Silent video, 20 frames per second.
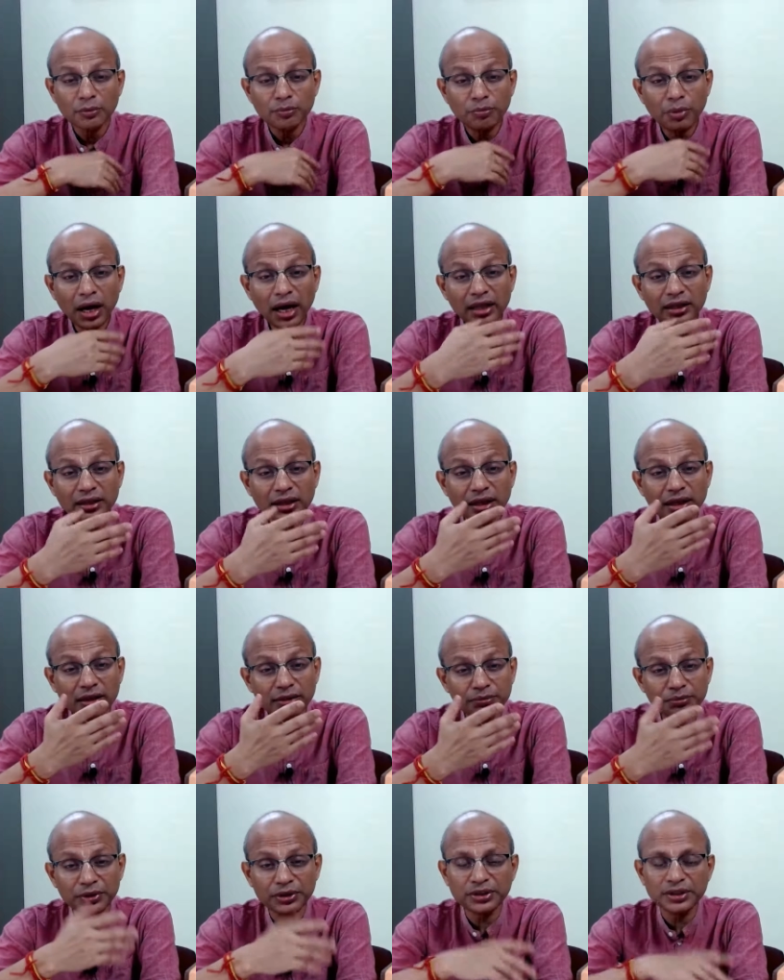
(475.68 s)
vata
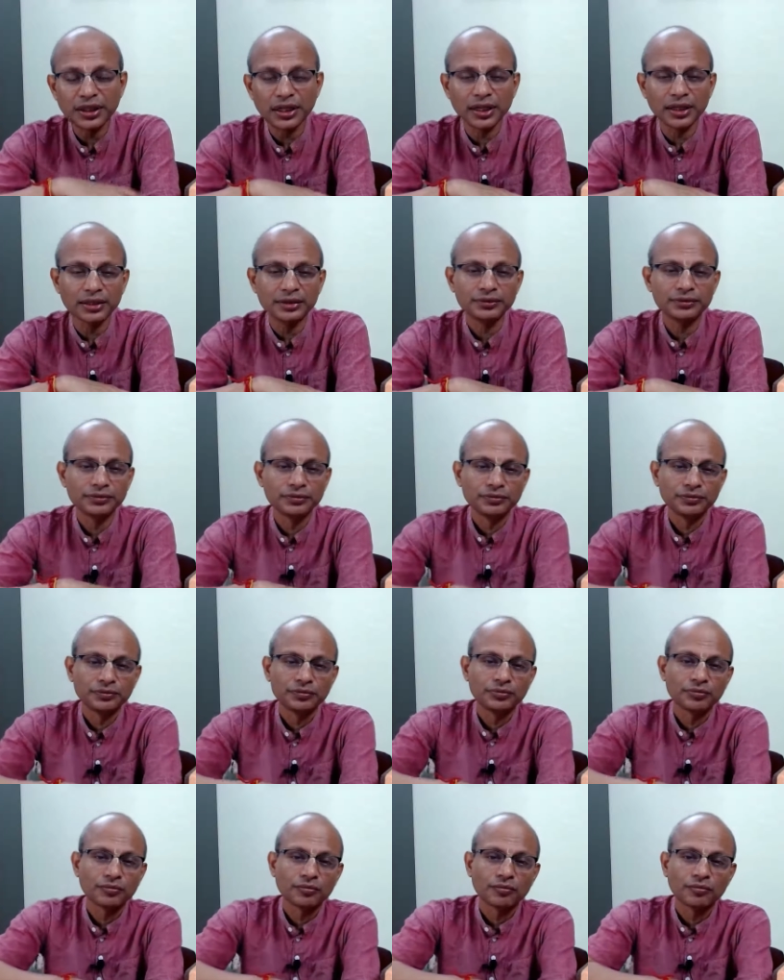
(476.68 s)
and pitta
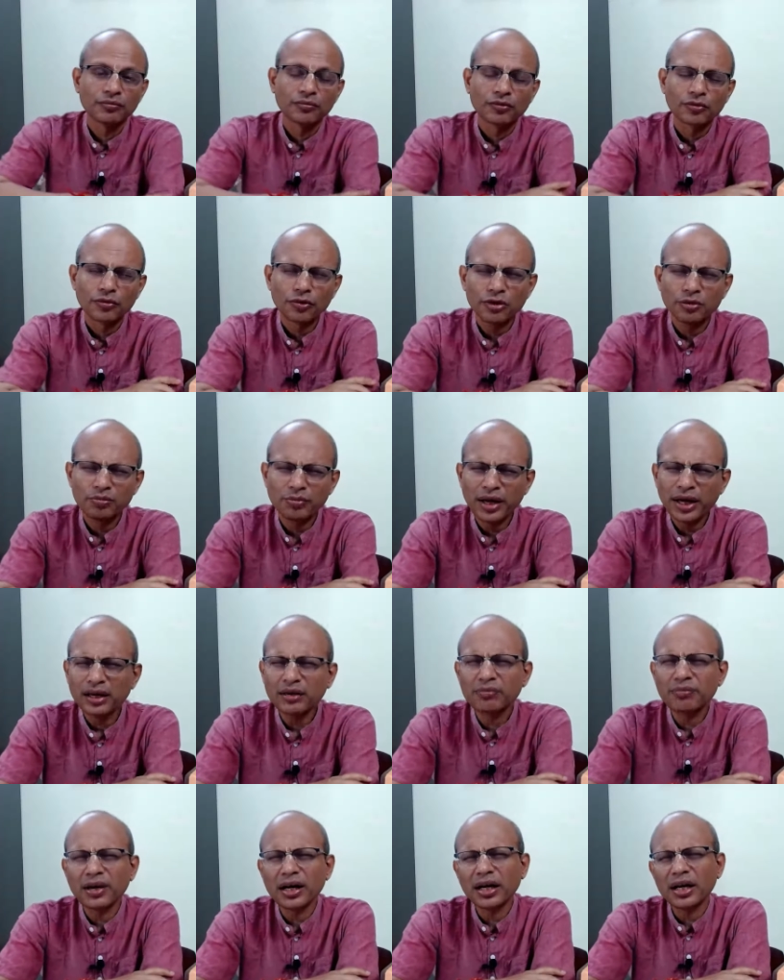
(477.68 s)
will
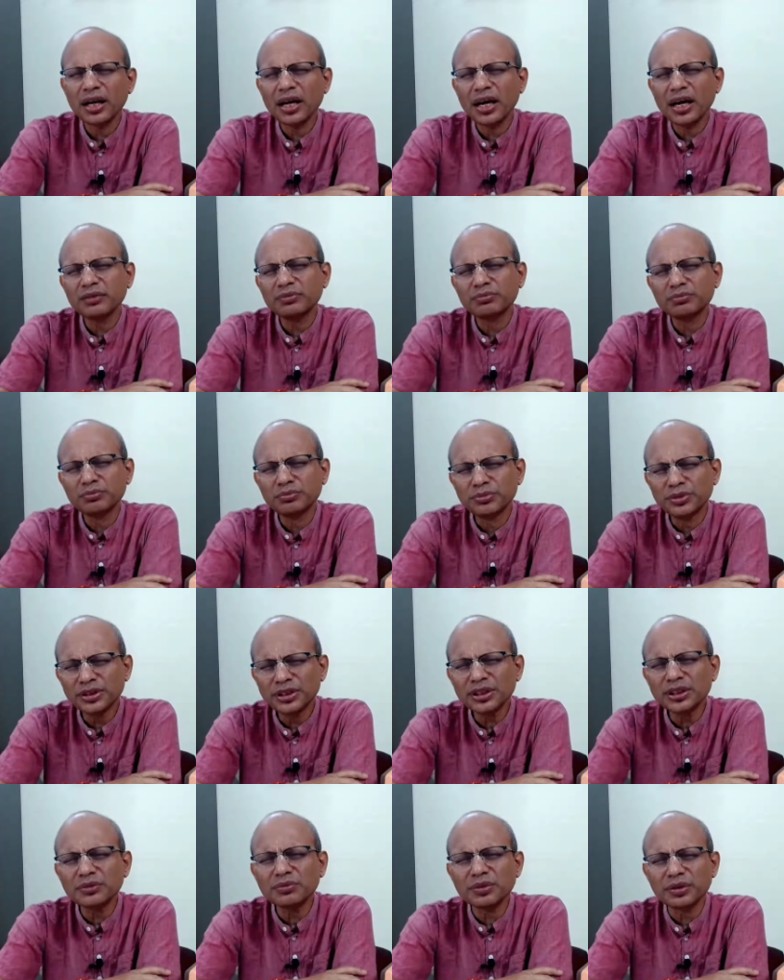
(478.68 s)
make my life
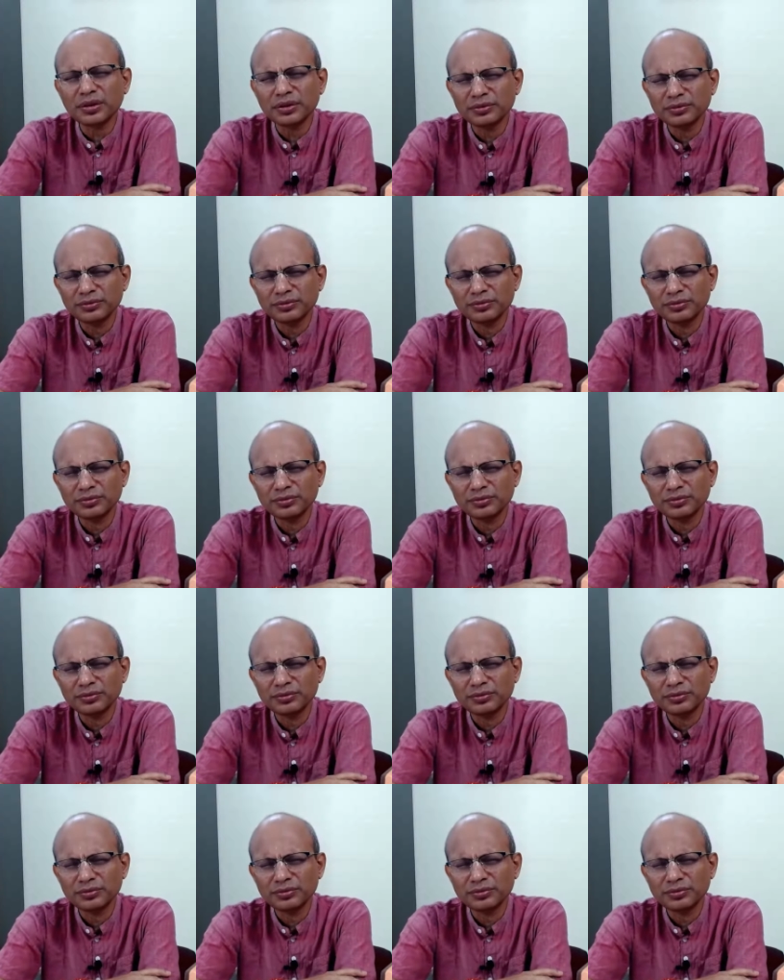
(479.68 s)
miserable.